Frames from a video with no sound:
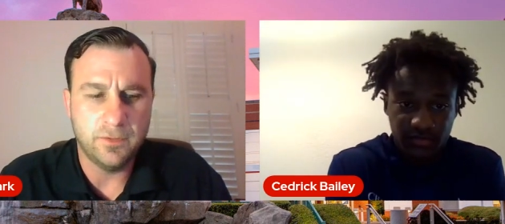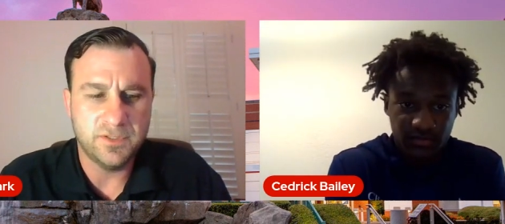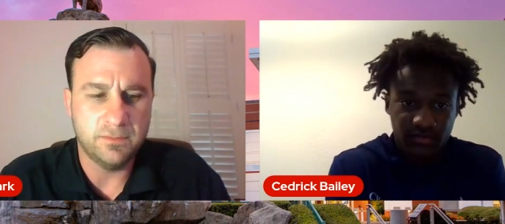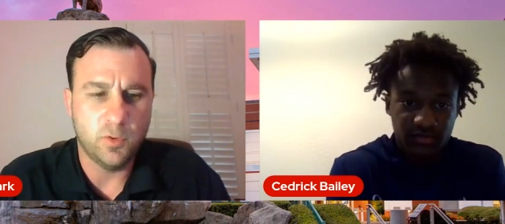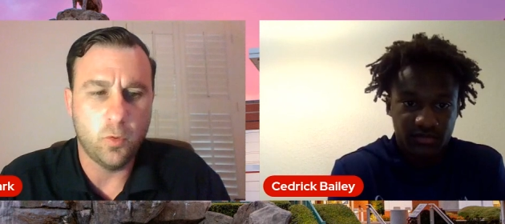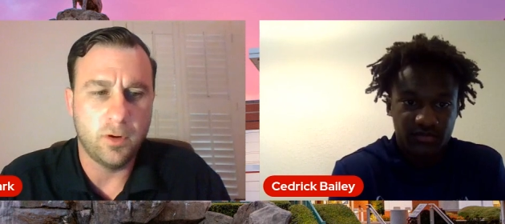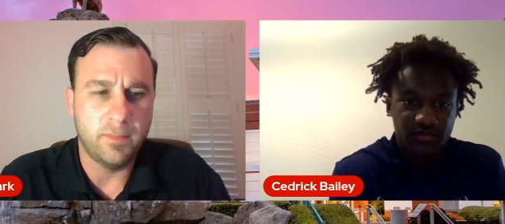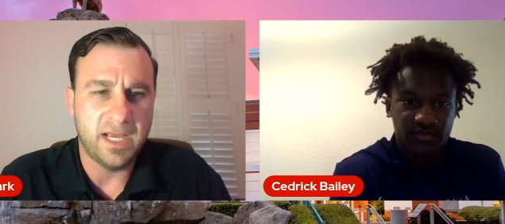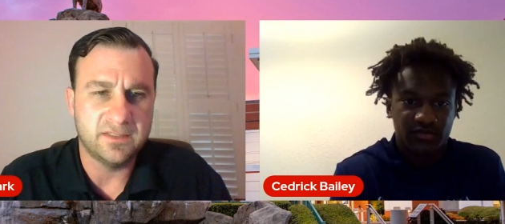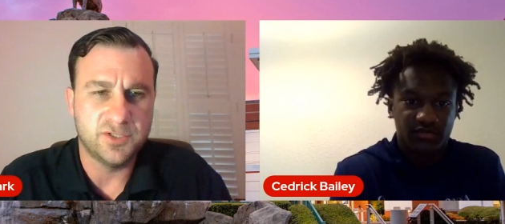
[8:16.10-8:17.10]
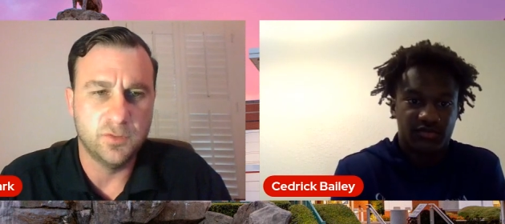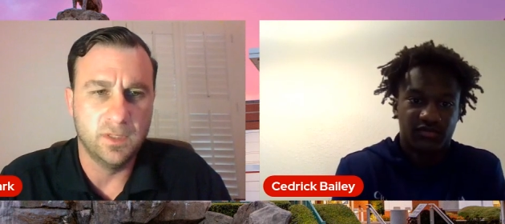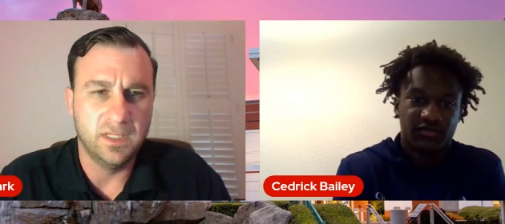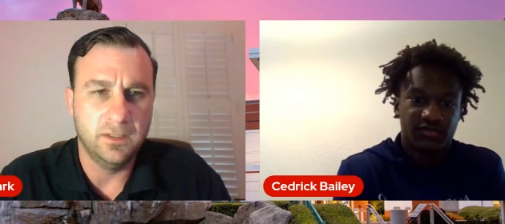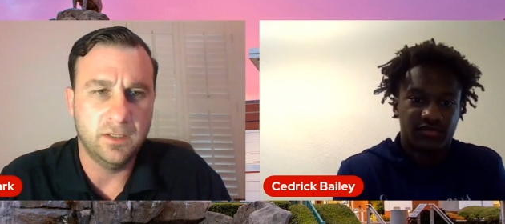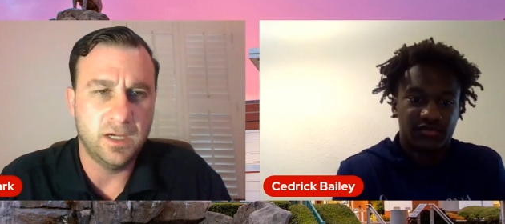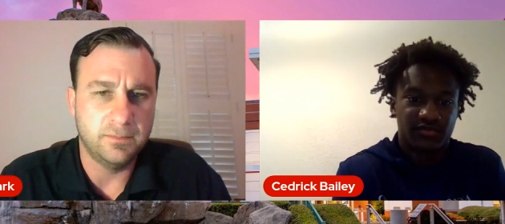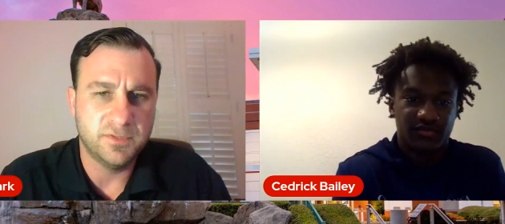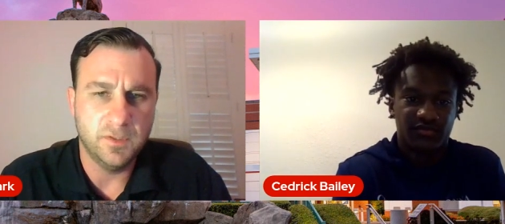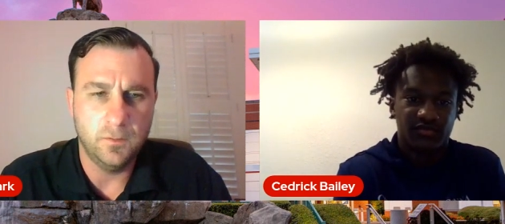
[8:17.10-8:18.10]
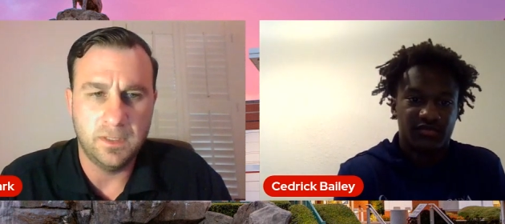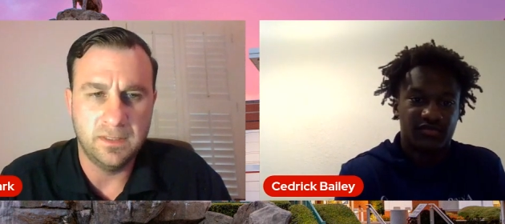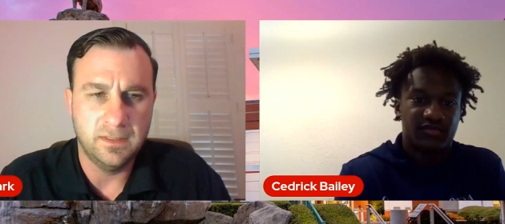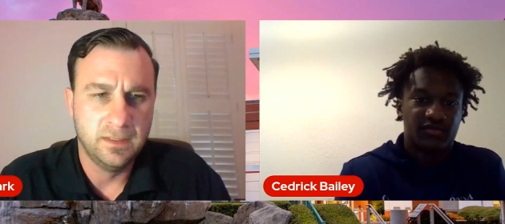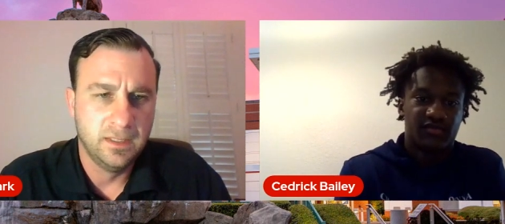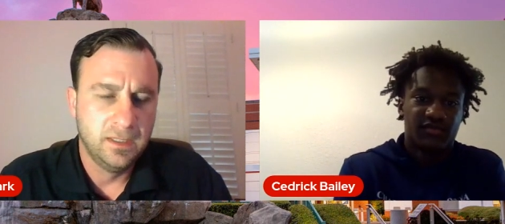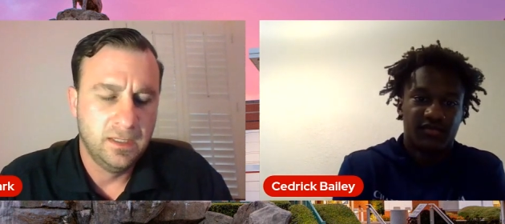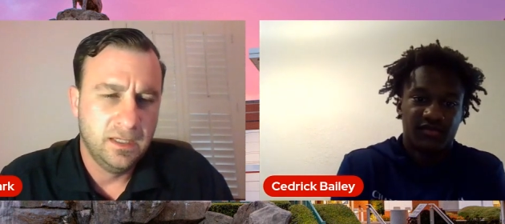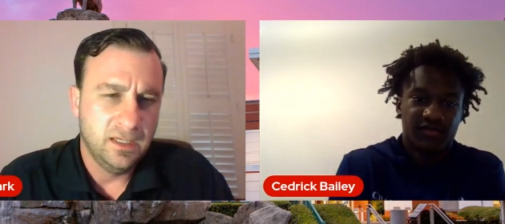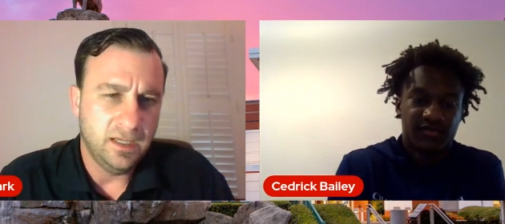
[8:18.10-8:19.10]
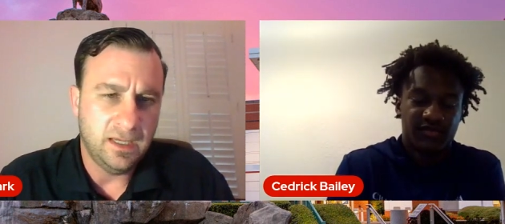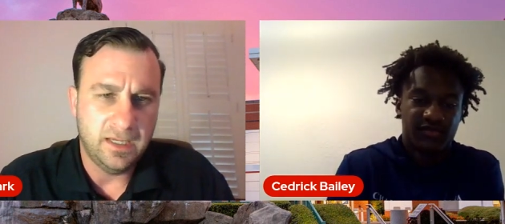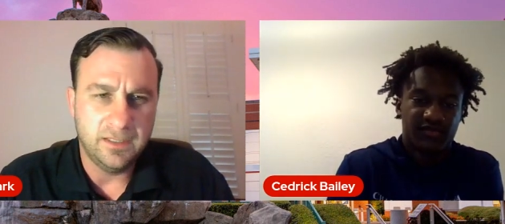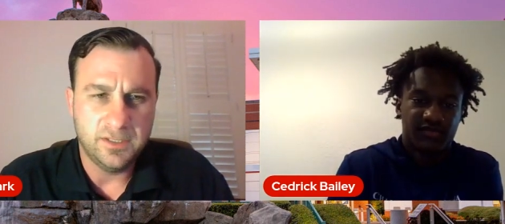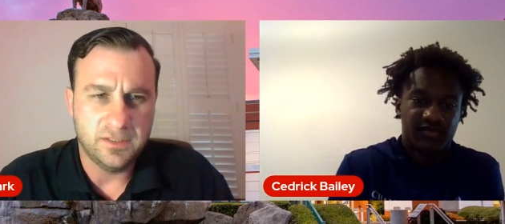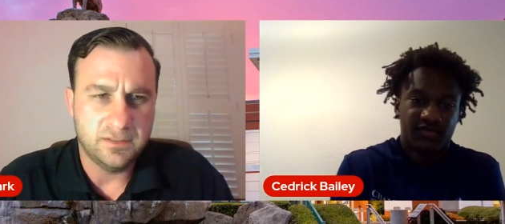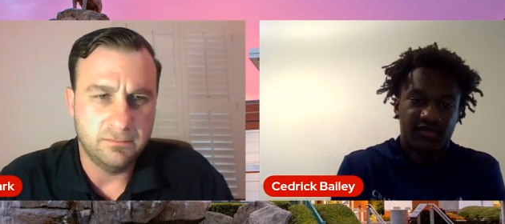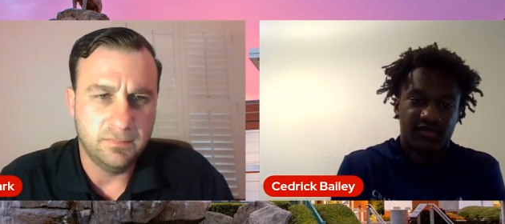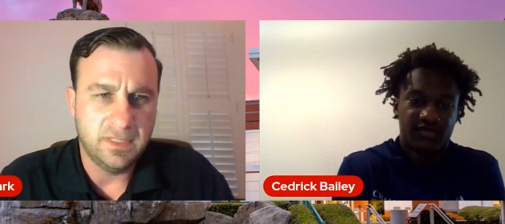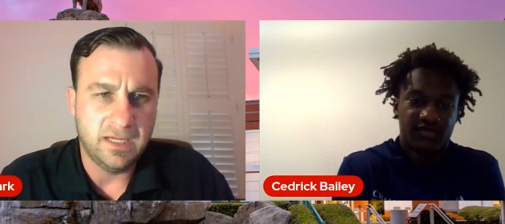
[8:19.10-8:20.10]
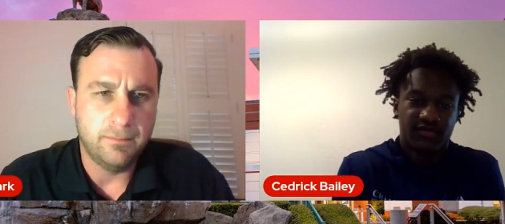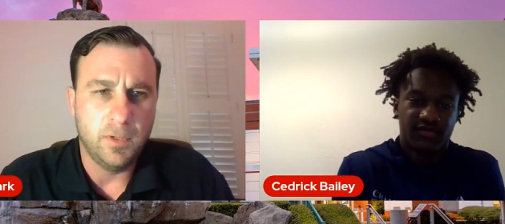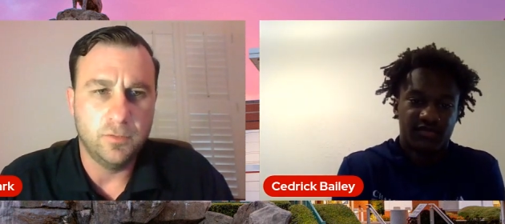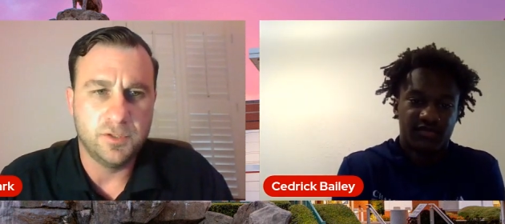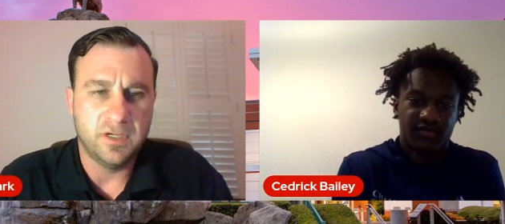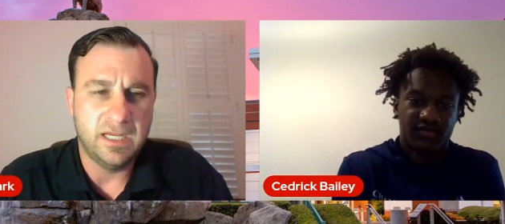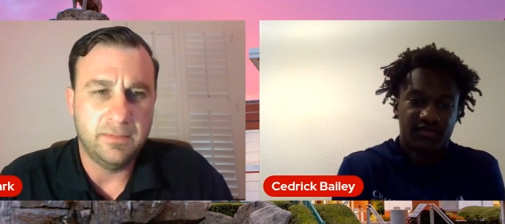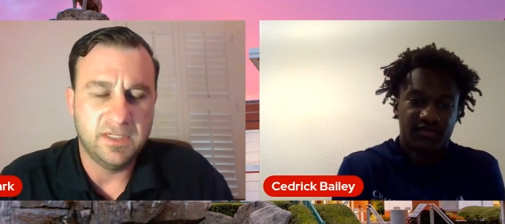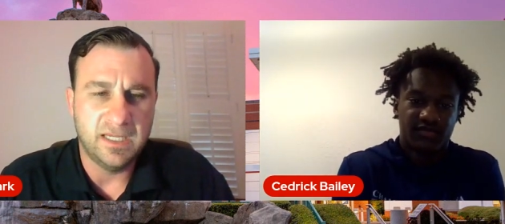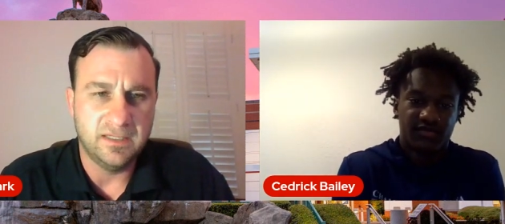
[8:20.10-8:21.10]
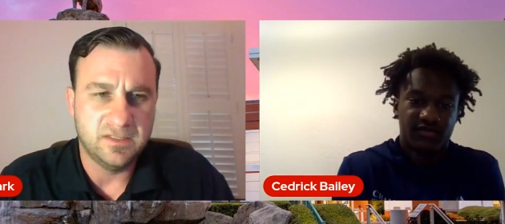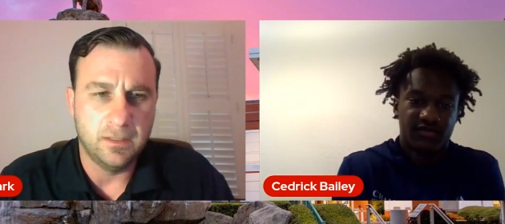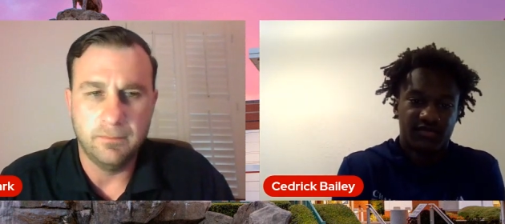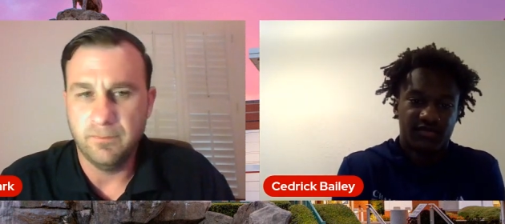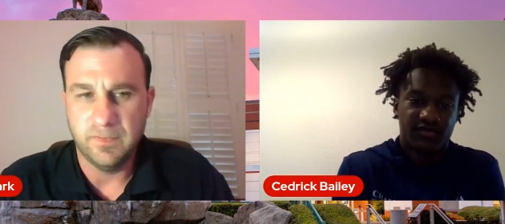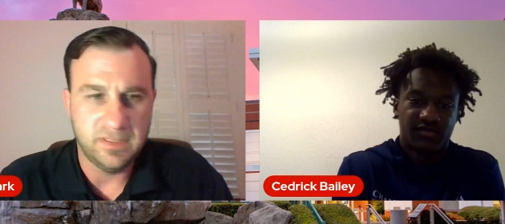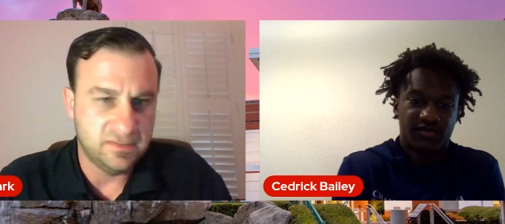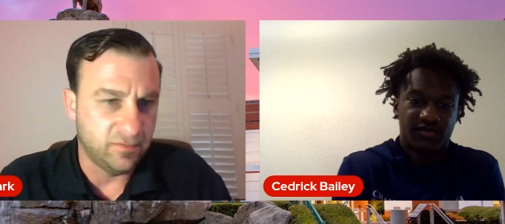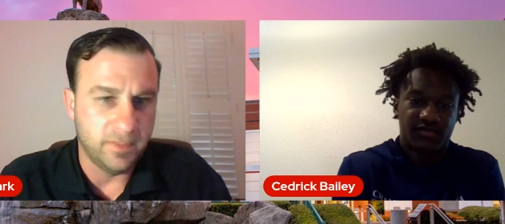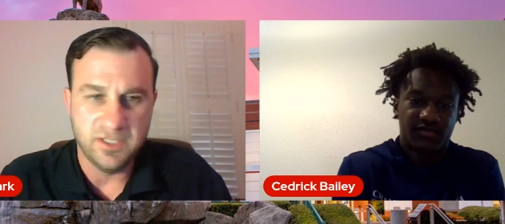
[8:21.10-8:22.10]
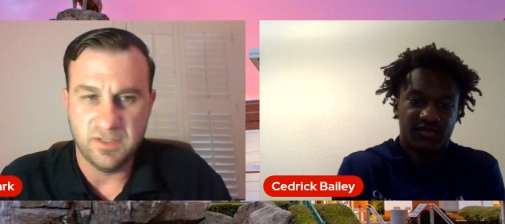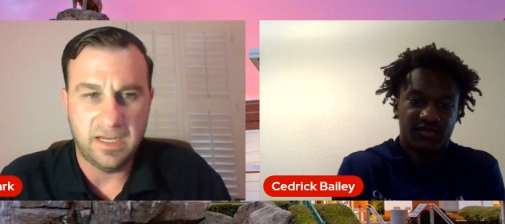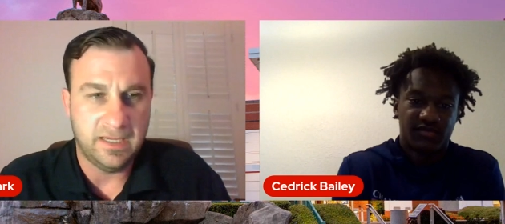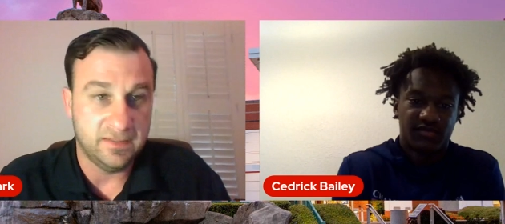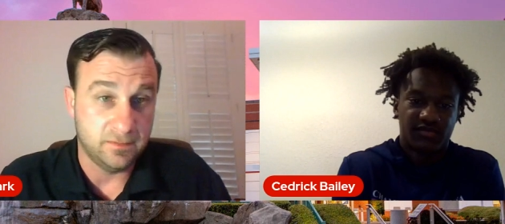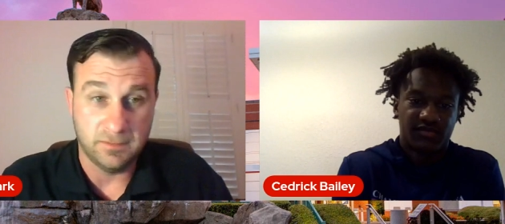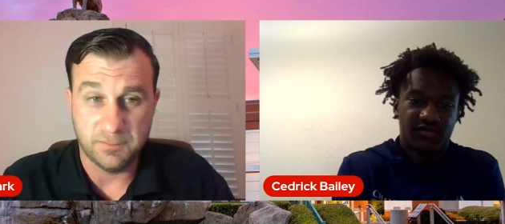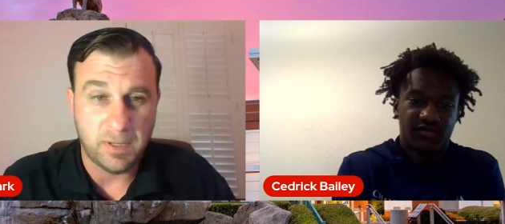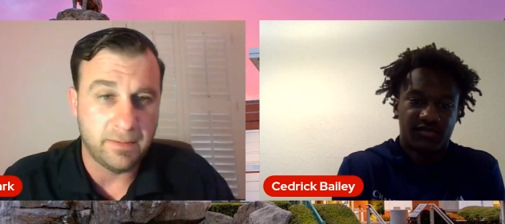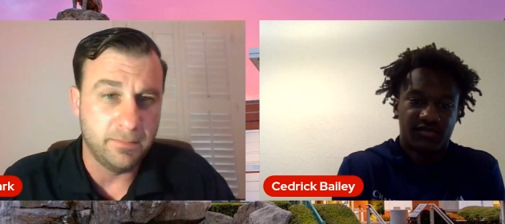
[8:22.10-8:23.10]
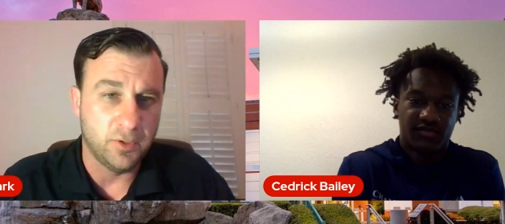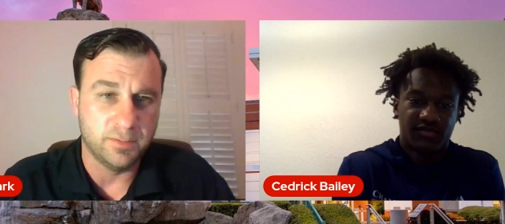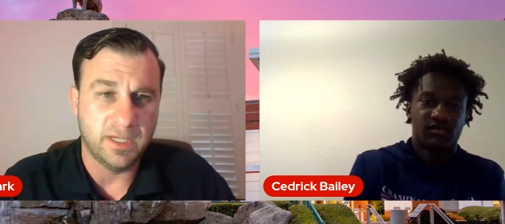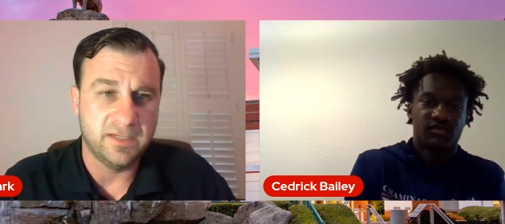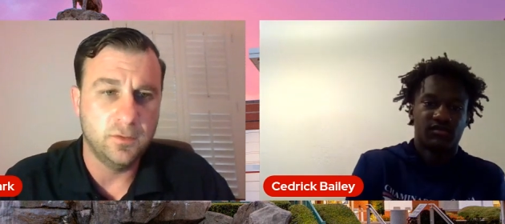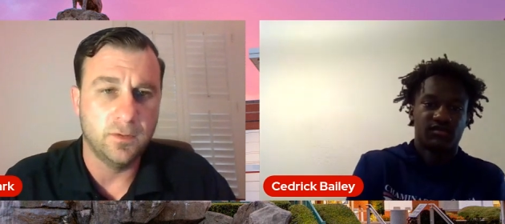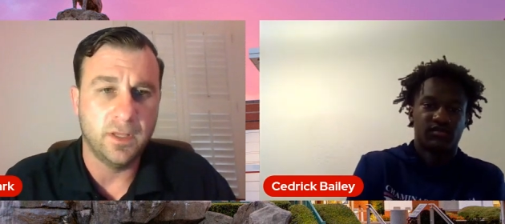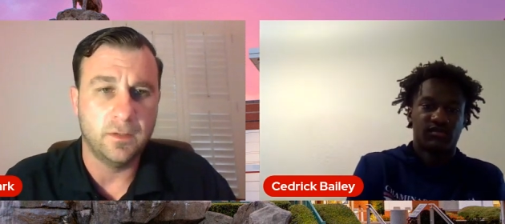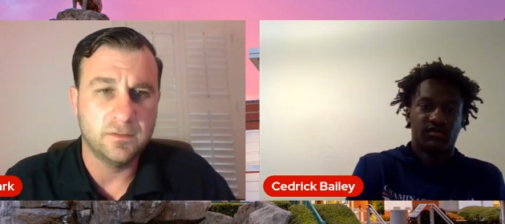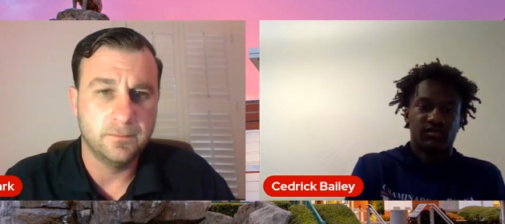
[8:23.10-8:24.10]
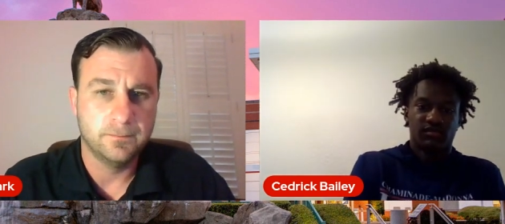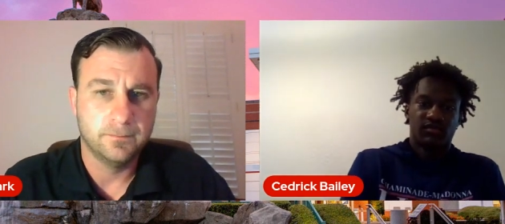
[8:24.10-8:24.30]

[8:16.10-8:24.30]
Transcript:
Speaker 1: Who are some quarterbacks that you really look up to and uh, just kind of mold your game and take some from each? I guess there's probably multiple guys. Who are those?